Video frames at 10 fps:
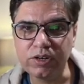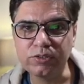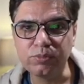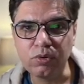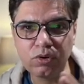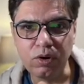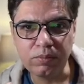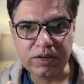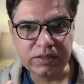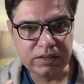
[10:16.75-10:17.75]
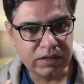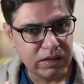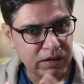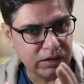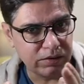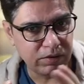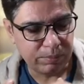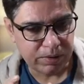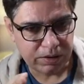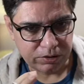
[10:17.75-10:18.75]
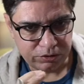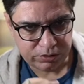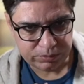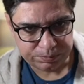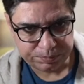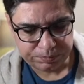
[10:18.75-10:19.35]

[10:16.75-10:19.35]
It's more common in the developing countries.